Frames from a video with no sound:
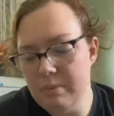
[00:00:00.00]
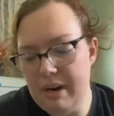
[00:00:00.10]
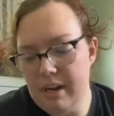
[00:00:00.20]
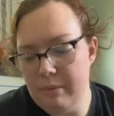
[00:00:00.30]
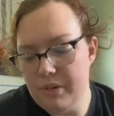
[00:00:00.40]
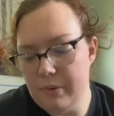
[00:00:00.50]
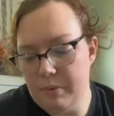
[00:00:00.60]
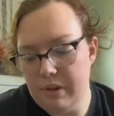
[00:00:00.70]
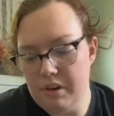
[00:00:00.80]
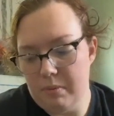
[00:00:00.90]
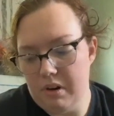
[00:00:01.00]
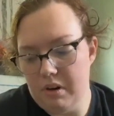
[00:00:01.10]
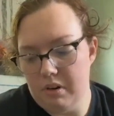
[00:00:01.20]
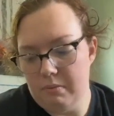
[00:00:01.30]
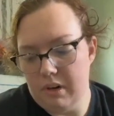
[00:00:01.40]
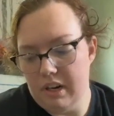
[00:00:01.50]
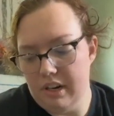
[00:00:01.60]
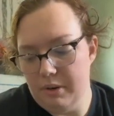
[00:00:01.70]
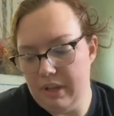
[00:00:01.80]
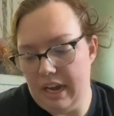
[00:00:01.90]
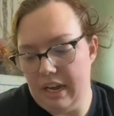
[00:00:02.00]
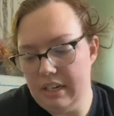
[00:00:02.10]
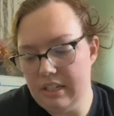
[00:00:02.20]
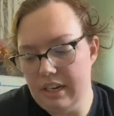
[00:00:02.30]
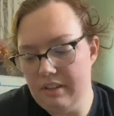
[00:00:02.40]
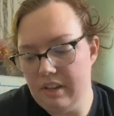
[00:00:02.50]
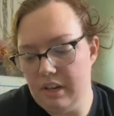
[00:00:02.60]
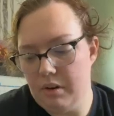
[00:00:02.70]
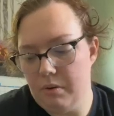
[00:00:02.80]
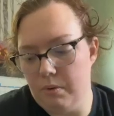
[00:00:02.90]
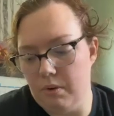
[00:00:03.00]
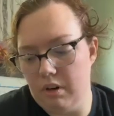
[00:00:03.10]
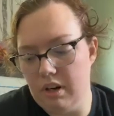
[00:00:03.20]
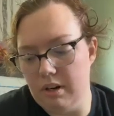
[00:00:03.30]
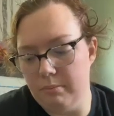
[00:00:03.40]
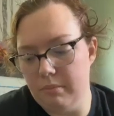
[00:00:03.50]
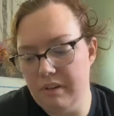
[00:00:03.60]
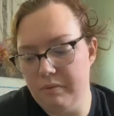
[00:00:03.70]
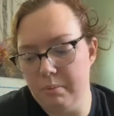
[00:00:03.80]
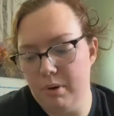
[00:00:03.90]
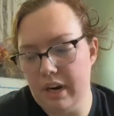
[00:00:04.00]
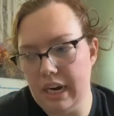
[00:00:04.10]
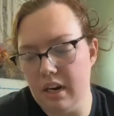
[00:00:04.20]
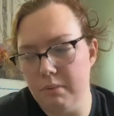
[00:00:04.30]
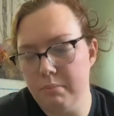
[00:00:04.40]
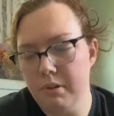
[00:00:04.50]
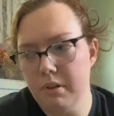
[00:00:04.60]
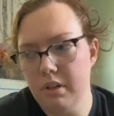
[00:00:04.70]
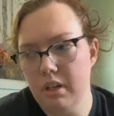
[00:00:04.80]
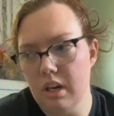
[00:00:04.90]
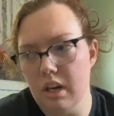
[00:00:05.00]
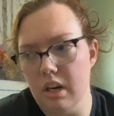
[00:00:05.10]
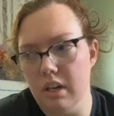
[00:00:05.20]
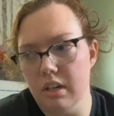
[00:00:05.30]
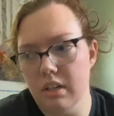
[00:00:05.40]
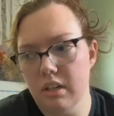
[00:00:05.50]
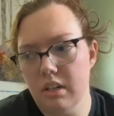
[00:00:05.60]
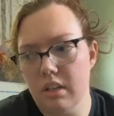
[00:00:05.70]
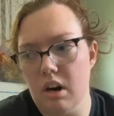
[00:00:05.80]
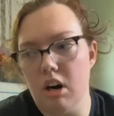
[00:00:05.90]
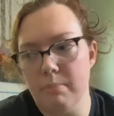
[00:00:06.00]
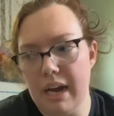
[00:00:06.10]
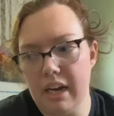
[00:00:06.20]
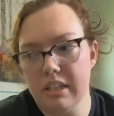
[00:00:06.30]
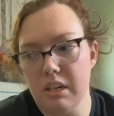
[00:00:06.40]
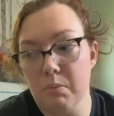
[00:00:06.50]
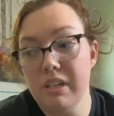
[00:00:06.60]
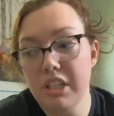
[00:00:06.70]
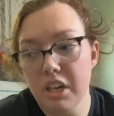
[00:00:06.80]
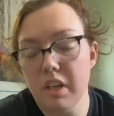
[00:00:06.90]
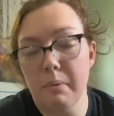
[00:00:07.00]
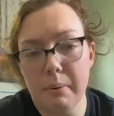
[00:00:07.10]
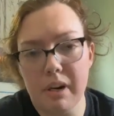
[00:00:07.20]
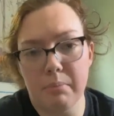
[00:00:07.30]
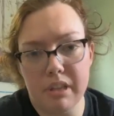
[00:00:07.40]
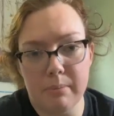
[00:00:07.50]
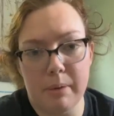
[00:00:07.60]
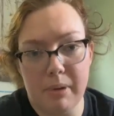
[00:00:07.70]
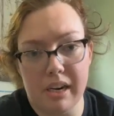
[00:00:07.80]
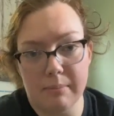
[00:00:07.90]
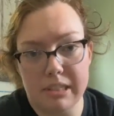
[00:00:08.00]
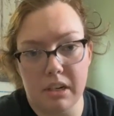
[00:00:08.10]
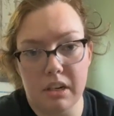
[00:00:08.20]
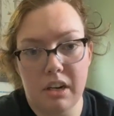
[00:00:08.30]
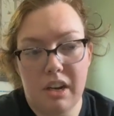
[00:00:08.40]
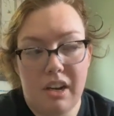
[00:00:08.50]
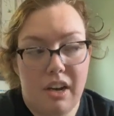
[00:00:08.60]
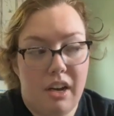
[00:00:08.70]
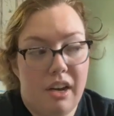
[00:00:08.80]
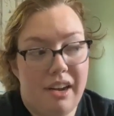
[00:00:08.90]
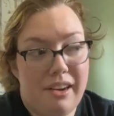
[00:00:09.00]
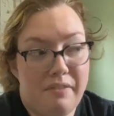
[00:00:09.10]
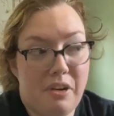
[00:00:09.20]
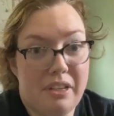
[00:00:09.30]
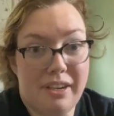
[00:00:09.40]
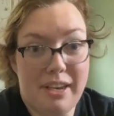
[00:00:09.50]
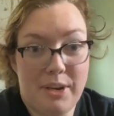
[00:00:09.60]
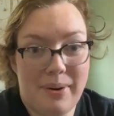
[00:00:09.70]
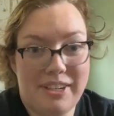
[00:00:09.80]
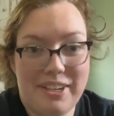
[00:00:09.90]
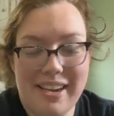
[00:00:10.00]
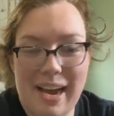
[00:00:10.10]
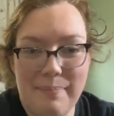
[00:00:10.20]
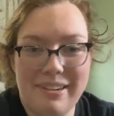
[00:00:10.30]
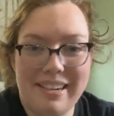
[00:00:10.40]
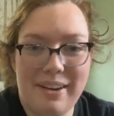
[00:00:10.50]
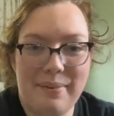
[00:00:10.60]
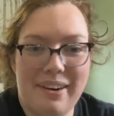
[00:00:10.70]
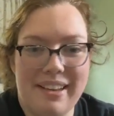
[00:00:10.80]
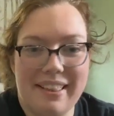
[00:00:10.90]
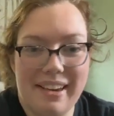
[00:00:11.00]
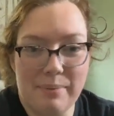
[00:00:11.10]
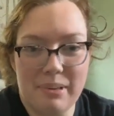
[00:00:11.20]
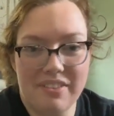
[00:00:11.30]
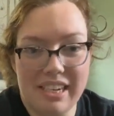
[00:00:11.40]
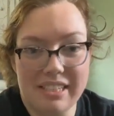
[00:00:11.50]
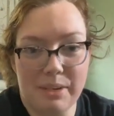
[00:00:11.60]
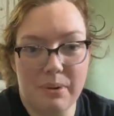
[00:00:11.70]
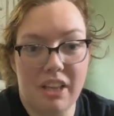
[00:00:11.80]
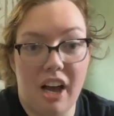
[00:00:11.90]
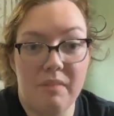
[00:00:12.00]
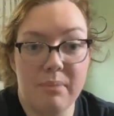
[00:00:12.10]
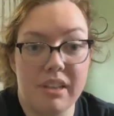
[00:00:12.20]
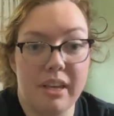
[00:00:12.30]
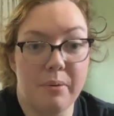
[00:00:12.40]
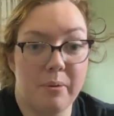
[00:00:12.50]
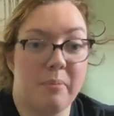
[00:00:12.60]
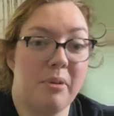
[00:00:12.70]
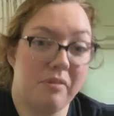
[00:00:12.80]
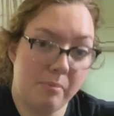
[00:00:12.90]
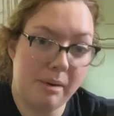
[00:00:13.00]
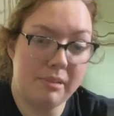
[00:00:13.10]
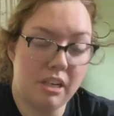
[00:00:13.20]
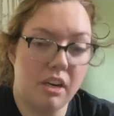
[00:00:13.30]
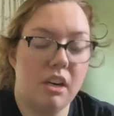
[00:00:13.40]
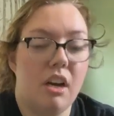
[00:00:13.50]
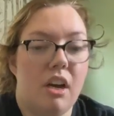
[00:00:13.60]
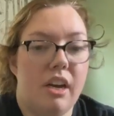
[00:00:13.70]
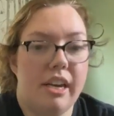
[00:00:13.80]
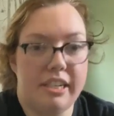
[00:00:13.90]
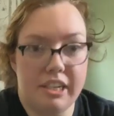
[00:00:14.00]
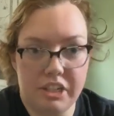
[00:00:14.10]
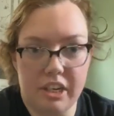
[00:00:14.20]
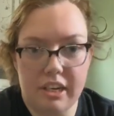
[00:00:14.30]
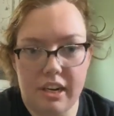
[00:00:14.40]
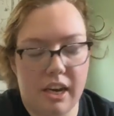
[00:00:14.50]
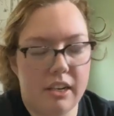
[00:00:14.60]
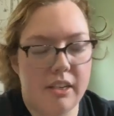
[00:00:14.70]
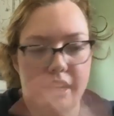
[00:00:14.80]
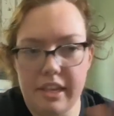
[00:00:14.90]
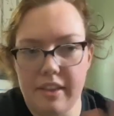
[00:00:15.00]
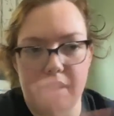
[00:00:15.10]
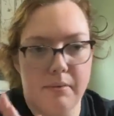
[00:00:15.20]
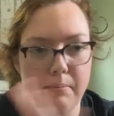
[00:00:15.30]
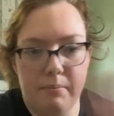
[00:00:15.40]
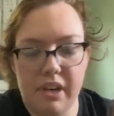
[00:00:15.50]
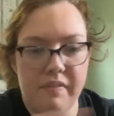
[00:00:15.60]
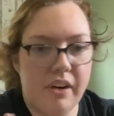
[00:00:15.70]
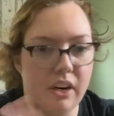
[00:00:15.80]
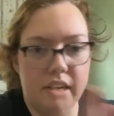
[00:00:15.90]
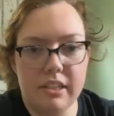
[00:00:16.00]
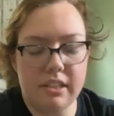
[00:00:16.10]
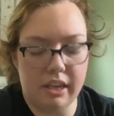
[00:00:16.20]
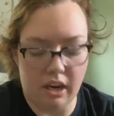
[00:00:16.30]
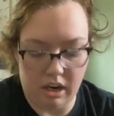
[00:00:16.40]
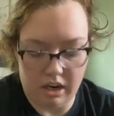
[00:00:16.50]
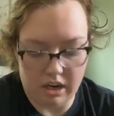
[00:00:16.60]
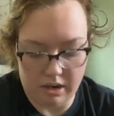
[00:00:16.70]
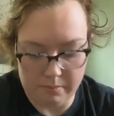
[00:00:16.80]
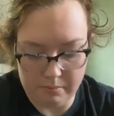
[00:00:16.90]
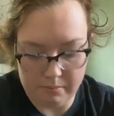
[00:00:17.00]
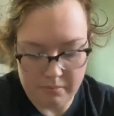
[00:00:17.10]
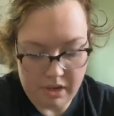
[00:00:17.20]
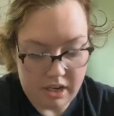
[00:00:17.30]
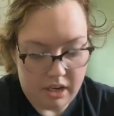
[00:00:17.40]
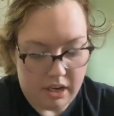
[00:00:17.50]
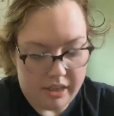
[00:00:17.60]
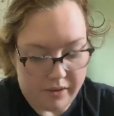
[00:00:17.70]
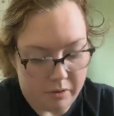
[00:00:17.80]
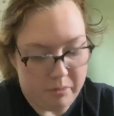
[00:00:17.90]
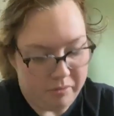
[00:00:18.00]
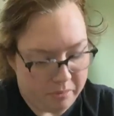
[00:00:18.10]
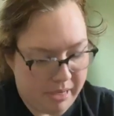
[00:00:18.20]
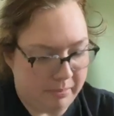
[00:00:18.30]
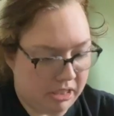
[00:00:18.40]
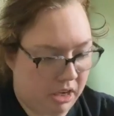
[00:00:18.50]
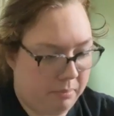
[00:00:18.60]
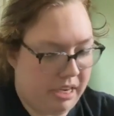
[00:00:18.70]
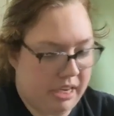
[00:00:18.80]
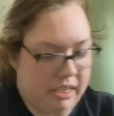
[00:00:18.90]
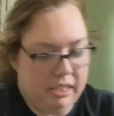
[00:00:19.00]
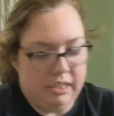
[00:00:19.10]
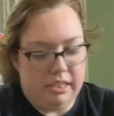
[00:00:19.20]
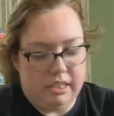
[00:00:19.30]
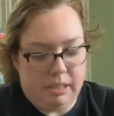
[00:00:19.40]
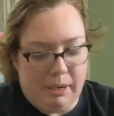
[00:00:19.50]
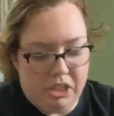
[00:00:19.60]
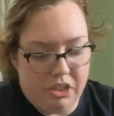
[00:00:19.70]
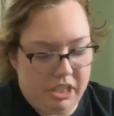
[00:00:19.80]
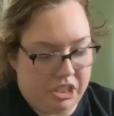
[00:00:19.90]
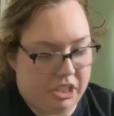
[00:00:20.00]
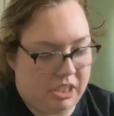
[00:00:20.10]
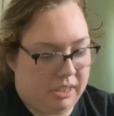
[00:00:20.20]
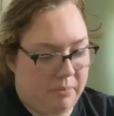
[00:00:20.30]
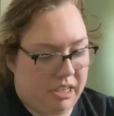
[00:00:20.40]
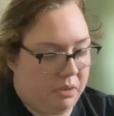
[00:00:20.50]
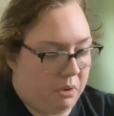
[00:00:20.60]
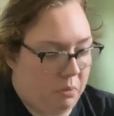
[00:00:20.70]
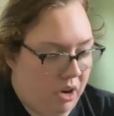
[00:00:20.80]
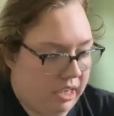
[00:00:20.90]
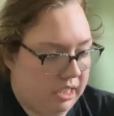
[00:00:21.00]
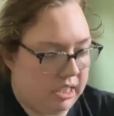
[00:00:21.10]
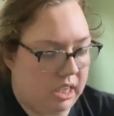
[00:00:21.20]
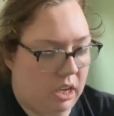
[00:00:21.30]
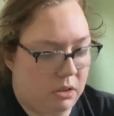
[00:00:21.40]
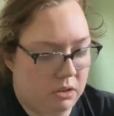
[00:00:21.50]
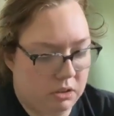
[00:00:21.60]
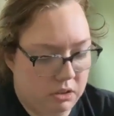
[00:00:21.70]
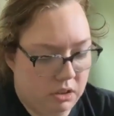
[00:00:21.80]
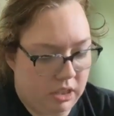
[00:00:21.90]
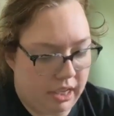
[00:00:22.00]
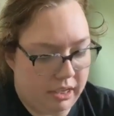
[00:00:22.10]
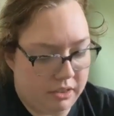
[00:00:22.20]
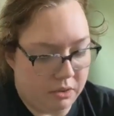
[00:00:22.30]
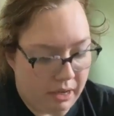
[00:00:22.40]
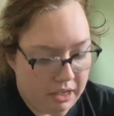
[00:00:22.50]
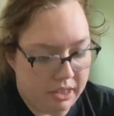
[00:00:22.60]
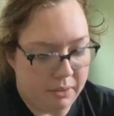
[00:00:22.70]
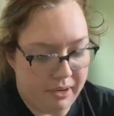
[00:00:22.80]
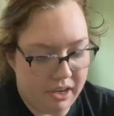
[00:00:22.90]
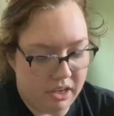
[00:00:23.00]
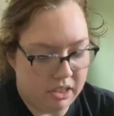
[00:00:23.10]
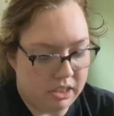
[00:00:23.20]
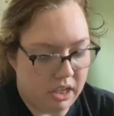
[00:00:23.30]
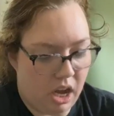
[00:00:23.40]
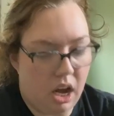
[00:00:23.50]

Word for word: We're debating between whether we're we're going to do that, I think, or um, if we're putting up uh, the hardbacks. Originally, we were going to put them up on Amazon, and if you got lucky, you actually happened to get one in the couple of days they were live, but they were removed from Amazon intentionally. Not anything nefarious there. Um, they were removed from Amazon because special editions are something that we're wanting to sell like directly to readers.